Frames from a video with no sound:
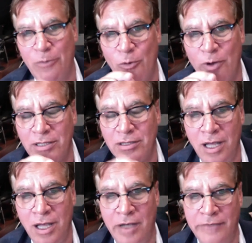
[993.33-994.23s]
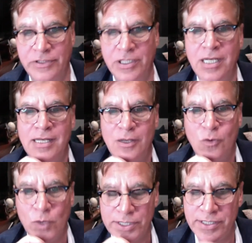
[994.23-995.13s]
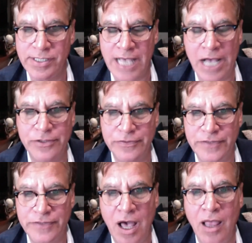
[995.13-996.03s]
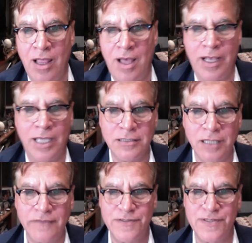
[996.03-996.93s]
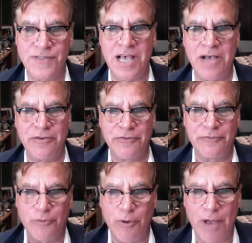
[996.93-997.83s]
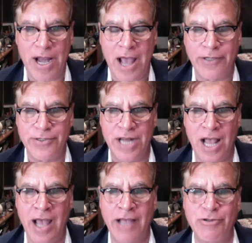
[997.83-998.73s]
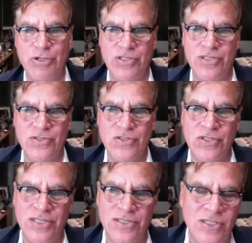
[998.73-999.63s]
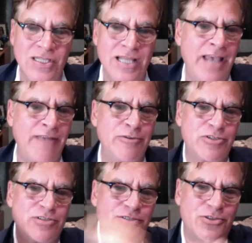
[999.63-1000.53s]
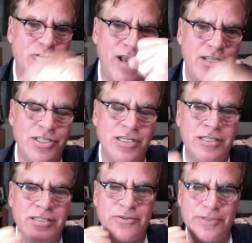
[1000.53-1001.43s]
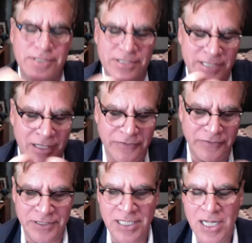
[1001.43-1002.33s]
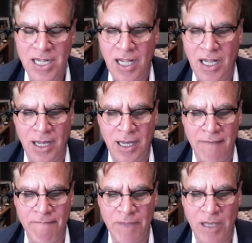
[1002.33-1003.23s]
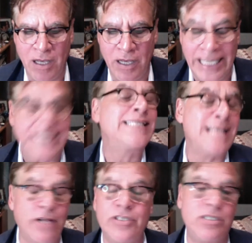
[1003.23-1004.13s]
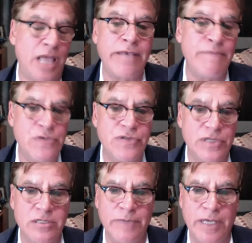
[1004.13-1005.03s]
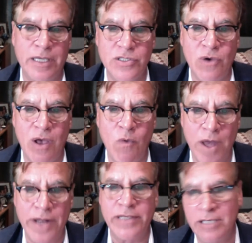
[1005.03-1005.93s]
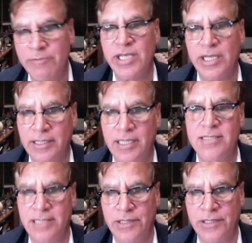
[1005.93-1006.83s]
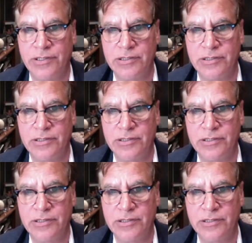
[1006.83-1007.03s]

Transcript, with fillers: But what I loved was the sound of dialogue. I loved the sound of great actors and actresses and this language crashing into itself. And um, uh, it sounded like music to me. And so I wanted to imitate that sound.